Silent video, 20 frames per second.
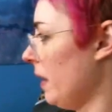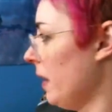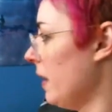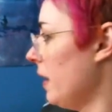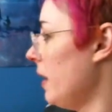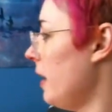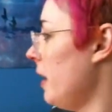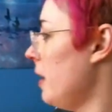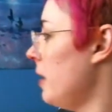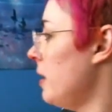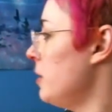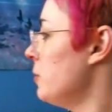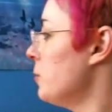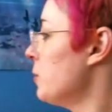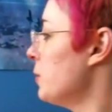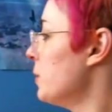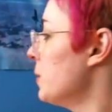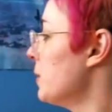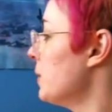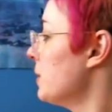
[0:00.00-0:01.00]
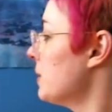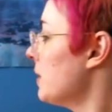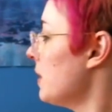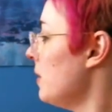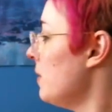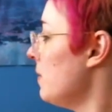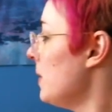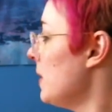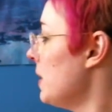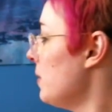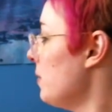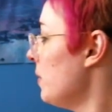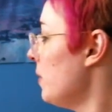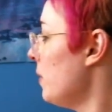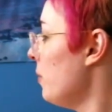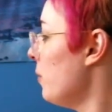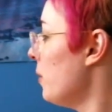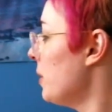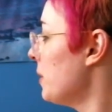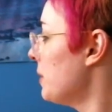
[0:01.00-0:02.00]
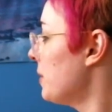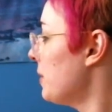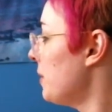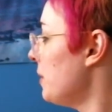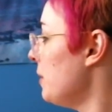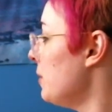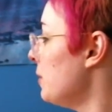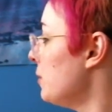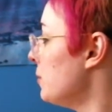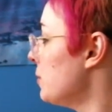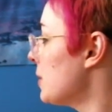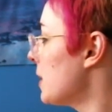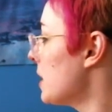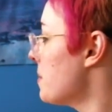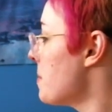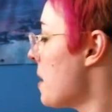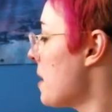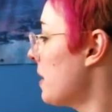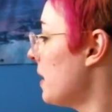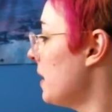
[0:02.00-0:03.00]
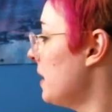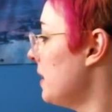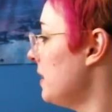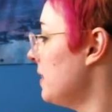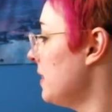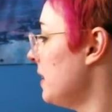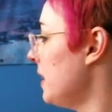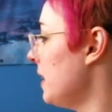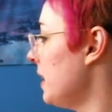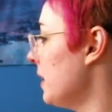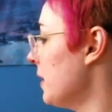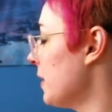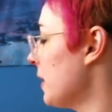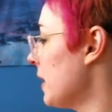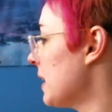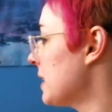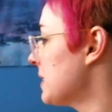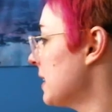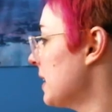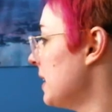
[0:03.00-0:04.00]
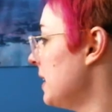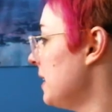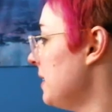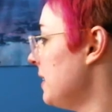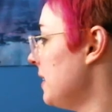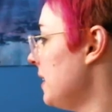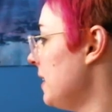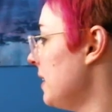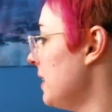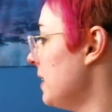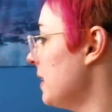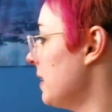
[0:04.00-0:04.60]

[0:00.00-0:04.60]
And of course, if anyone wants to chat about anything or ask anything,